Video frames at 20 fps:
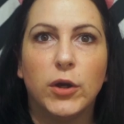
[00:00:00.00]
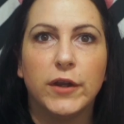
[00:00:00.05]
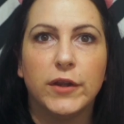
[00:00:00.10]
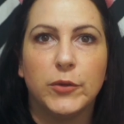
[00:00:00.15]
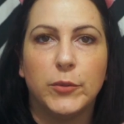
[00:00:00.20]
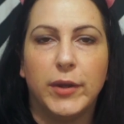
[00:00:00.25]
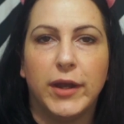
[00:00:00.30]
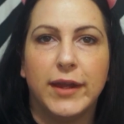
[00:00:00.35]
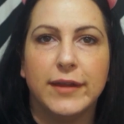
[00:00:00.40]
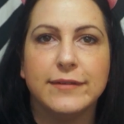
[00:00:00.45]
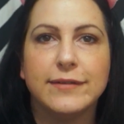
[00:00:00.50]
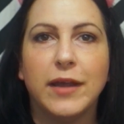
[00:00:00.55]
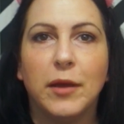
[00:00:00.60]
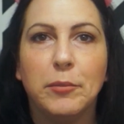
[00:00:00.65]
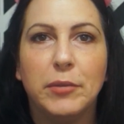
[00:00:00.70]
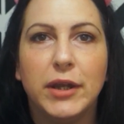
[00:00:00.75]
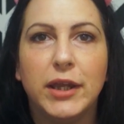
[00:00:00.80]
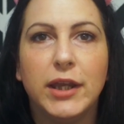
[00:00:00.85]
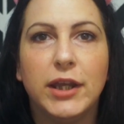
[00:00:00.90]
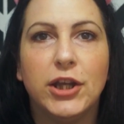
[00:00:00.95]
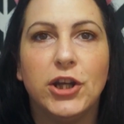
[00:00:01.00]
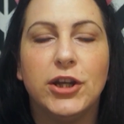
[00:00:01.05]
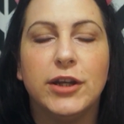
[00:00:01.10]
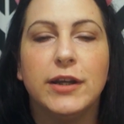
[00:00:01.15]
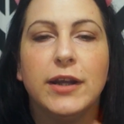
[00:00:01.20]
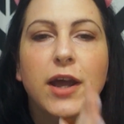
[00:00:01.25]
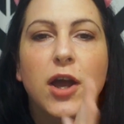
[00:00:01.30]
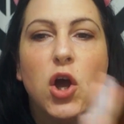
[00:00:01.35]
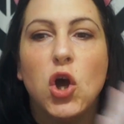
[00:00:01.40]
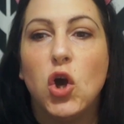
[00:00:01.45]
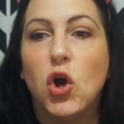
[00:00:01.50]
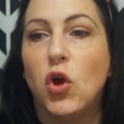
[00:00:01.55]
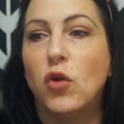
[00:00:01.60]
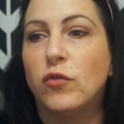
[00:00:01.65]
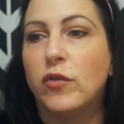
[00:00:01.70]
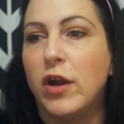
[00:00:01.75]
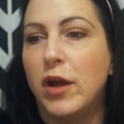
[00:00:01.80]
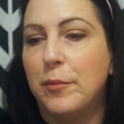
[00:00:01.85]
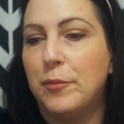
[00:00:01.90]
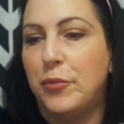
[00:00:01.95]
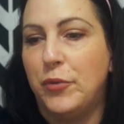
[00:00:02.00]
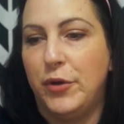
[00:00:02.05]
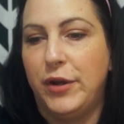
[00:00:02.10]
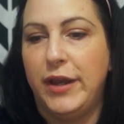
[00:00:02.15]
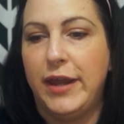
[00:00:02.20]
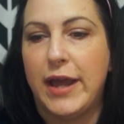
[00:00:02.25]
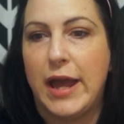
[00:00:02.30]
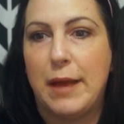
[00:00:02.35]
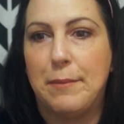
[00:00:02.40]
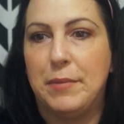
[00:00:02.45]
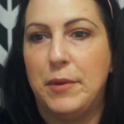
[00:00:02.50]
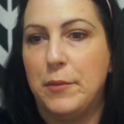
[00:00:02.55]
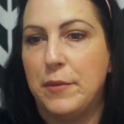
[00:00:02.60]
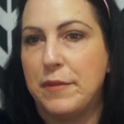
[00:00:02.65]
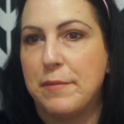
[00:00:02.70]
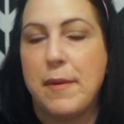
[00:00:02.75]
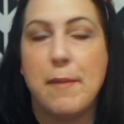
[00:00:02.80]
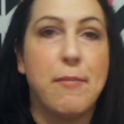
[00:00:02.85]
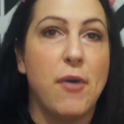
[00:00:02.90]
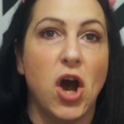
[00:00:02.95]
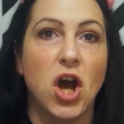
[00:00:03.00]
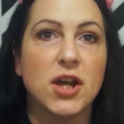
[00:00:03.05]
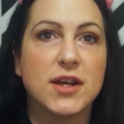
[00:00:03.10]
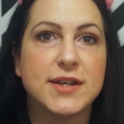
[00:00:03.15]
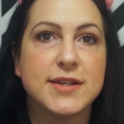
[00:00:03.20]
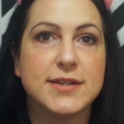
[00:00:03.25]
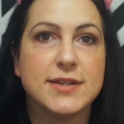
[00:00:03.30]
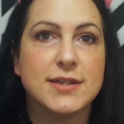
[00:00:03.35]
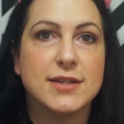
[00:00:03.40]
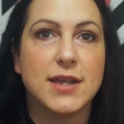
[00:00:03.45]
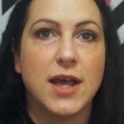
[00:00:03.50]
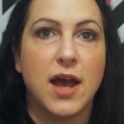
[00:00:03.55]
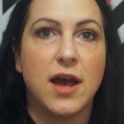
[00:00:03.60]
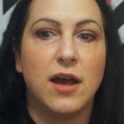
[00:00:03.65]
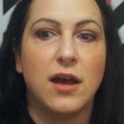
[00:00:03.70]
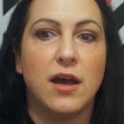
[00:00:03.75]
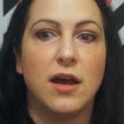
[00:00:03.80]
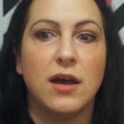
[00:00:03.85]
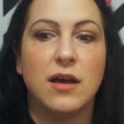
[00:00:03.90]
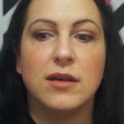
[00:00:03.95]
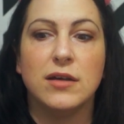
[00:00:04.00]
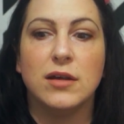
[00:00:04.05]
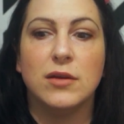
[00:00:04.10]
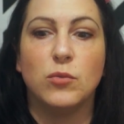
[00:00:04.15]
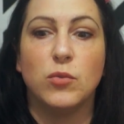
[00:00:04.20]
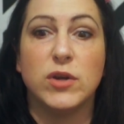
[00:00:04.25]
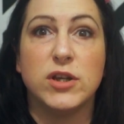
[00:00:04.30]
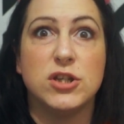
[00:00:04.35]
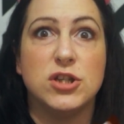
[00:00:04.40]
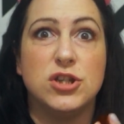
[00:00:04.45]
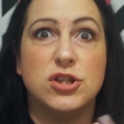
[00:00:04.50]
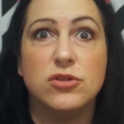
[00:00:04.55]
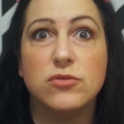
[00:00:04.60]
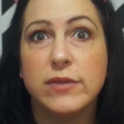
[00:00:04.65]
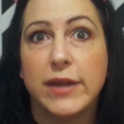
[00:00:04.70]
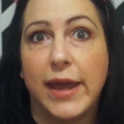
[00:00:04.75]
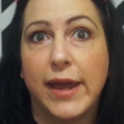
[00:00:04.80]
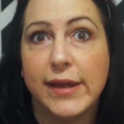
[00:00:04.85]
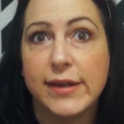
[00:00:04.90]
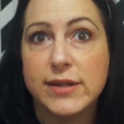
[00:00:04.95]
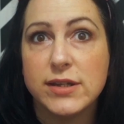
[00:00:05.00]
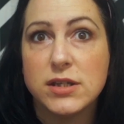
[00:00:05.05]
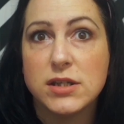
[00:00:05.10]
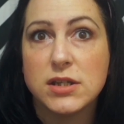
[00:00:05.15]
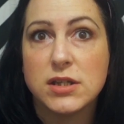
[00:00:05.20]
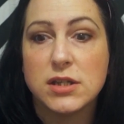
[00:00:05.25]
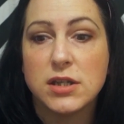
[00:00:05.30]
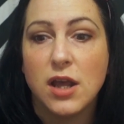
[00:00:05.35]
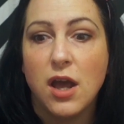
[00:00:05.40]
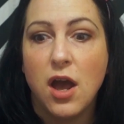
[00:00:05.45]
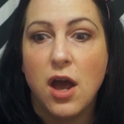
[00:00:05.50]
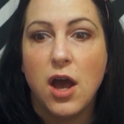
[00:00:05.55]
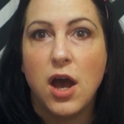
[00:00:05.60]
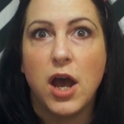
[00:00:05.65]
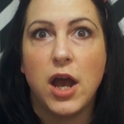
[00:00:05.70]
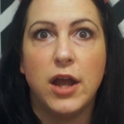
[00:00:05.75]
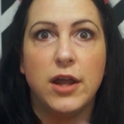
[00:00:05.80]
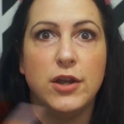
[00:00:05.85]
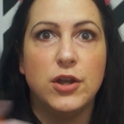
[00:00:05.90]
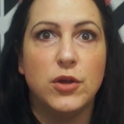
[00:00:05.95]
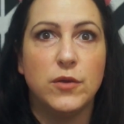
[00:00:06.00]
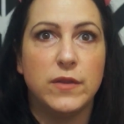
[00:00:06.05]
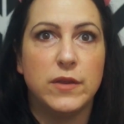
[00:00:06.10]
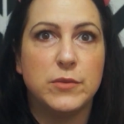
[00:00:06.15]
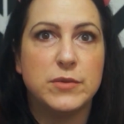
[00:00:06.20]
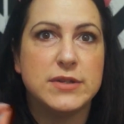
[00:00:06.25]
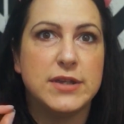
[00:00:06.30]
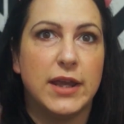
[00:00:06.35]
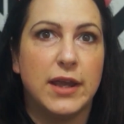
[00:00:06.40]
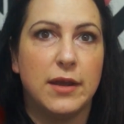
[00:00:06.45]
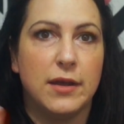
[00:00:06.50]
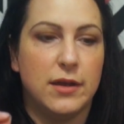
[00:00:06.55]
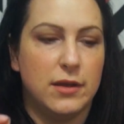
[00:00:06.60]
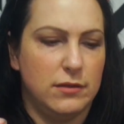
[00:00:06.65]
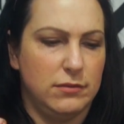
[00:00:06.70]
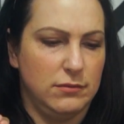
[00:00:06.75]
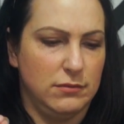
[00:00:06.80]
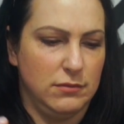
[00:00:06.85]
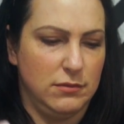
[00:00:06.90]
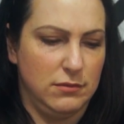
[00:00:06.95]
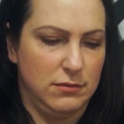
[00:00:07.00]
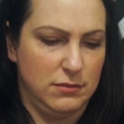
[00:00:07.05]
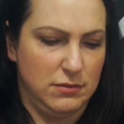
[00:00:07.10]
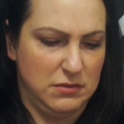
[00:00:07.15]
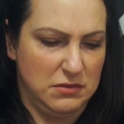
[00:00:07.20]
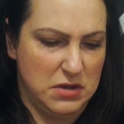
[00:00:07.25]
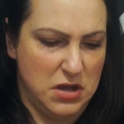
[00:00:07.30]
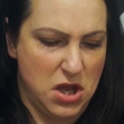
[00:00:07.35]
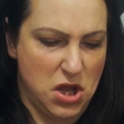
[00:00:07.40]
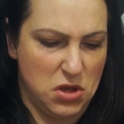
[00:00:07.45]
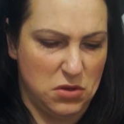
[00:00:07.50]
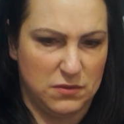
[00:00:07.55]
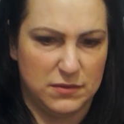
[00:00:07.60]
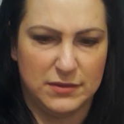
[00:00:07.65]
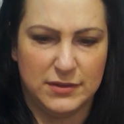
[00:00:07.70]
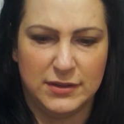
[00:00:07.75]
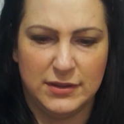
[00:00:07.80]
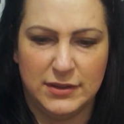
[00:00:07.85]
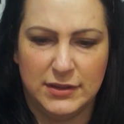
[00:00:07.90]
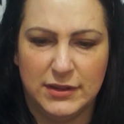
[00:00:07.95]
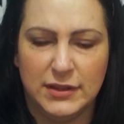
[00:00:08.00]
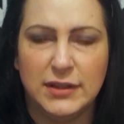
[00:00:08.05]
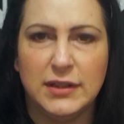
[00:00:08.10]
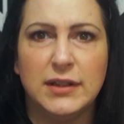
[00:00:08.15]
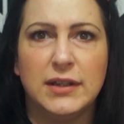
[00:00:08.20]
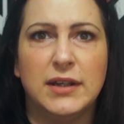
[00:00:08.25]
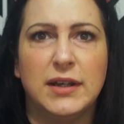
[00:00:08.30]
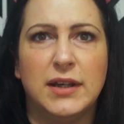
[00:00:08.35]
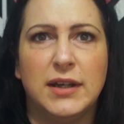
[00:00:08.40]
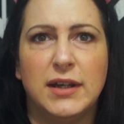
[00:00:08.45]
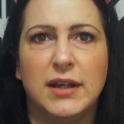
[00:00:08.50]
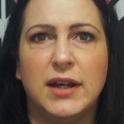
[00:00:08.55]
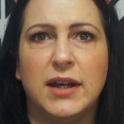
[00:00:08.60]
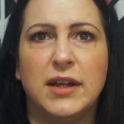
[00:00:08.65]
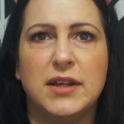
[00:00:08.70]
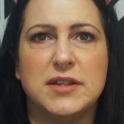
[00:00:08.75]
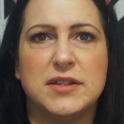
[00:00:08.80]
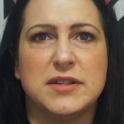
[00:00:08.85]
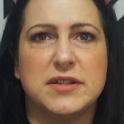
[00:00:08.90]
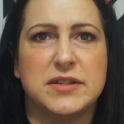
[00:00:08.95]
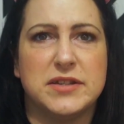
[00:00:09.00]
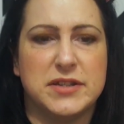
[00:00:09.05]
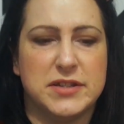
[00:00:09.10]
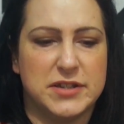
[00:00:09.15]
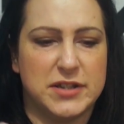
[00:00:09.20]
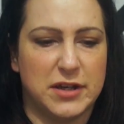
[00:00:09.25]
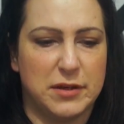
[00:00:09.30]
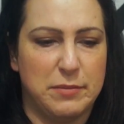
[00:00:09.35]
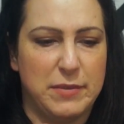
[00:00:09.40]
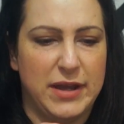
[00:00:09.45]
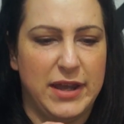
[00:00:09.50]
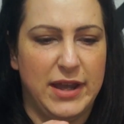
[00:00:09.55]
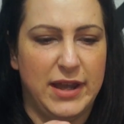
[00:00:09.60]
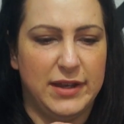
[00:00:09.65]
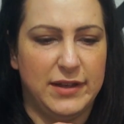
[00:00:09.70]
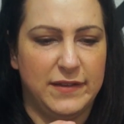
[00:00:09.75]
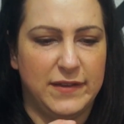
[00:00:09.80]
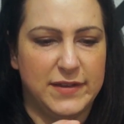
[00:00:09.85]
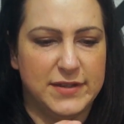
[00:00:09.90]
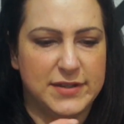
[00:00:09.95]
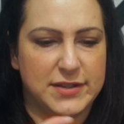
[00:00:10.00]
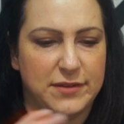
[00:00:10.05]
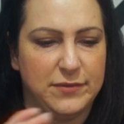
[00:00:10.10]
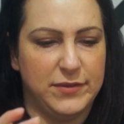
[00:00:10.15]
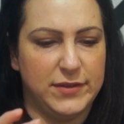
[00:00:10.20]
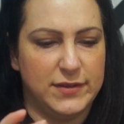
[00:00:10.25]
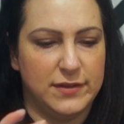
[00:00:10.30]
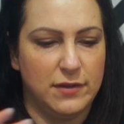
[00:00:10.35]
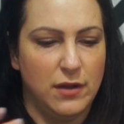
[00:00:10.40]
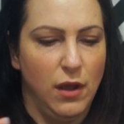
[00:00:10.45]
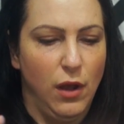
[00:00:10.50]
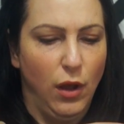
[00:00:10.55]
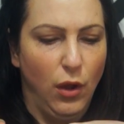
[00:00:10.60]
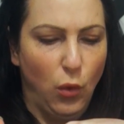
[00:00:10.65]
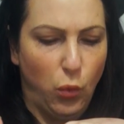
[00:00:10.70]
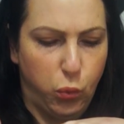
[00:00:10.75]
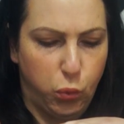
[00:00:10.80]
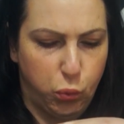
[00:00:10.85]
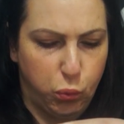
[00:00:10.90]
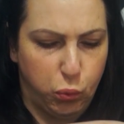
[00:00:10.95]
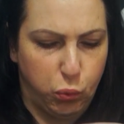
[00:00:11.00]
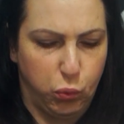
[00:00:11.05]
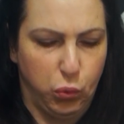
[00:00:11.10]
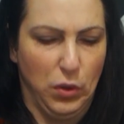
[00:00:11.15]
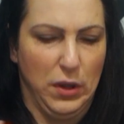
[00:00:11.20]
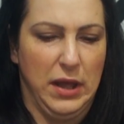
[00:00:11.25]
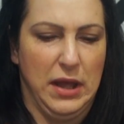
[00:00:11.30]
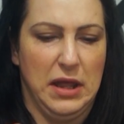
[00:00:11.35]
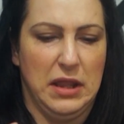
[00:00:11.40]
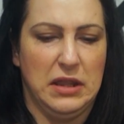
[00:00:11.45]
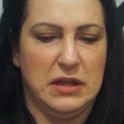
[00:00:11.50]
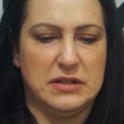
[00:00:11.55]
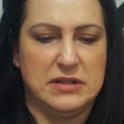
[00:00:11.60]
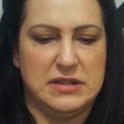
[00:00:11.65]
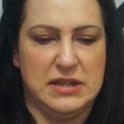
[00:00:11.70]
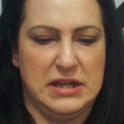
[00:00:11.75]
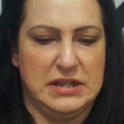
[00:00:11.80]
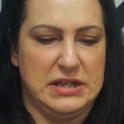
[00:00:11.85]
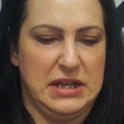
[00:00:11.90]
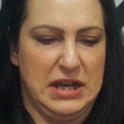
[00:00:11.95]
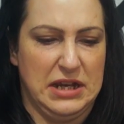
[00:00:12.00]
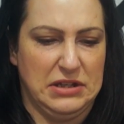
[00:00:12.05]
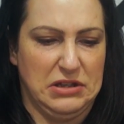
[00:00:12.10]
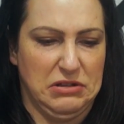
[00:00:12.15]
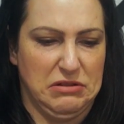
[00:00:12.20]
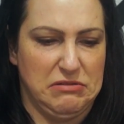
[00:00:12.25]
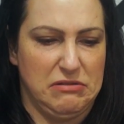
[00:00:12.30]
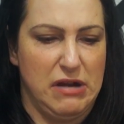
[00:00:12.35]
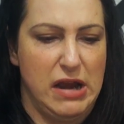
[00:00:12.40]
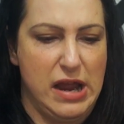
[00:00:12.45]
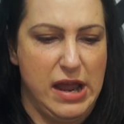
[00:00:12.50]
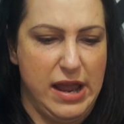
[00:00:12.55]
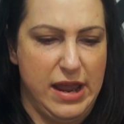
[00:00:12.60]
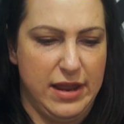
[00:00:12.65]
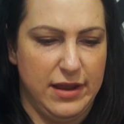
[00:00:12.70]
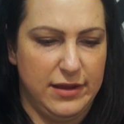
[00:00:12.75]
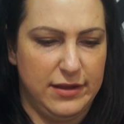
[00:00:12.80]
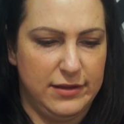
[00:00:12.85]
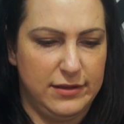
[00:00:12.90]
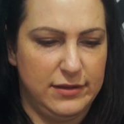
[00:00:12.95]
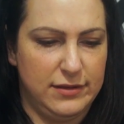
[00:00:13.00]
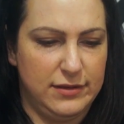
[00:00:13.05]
earthquake is happening here. Overall, I'm pretty happy with my box. What did you get? I didn't know there was like a, oh, I stuck my hand in this stuff. How long does that take to dry?